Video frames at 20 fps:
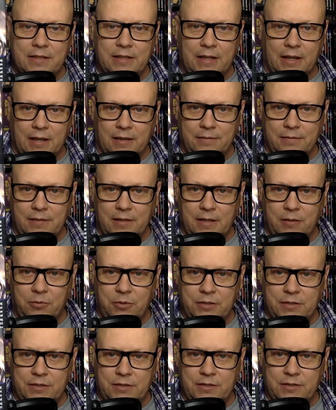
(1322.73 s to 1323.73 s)
seen it. It
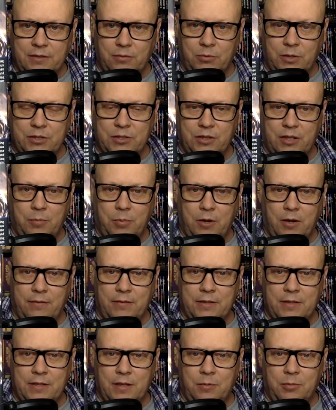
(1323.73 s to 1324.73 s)
was originally
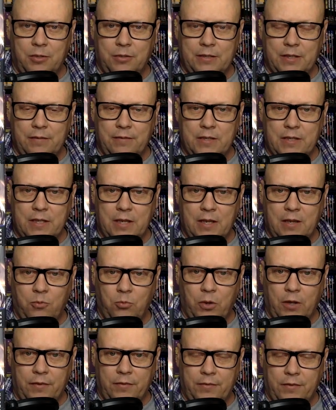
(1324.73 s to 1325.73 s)
part of a double DVD
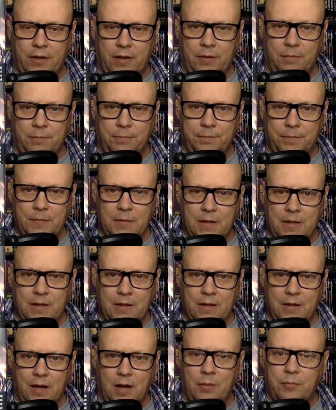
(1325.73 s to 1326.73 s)
with
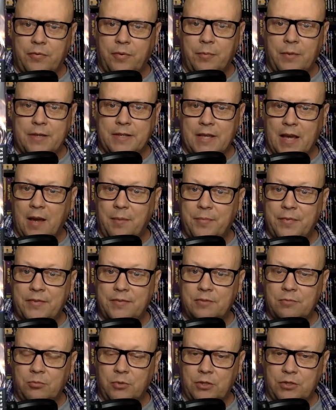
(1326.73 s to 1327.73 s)
Up from the
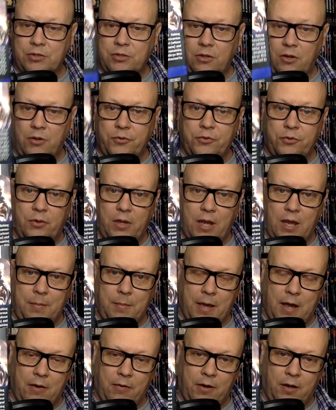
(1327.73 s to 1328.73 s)
Depths, which also
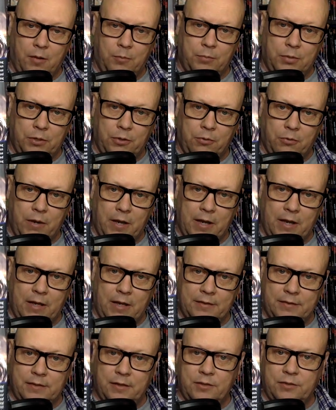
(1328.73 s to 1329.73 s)
came out on Blu-ray
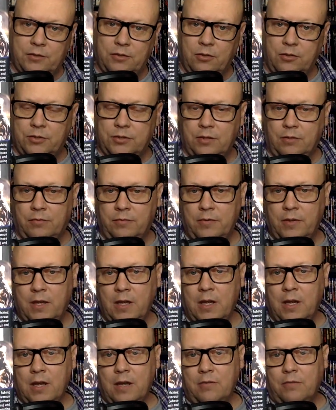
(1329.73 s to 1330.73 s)
as an exclusive
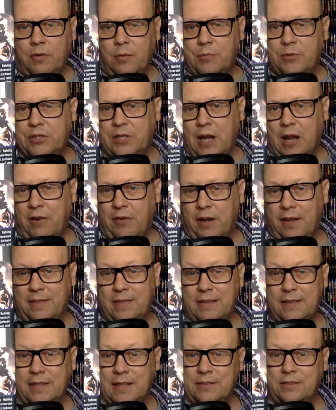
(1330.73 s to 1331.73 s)
from Shout. I
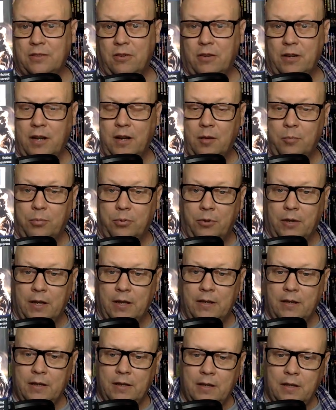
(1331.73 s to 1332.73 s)
think that's gone out of
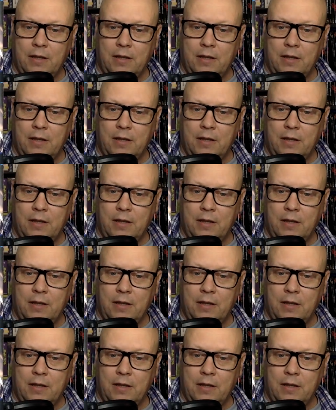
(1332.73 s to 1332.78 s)
print.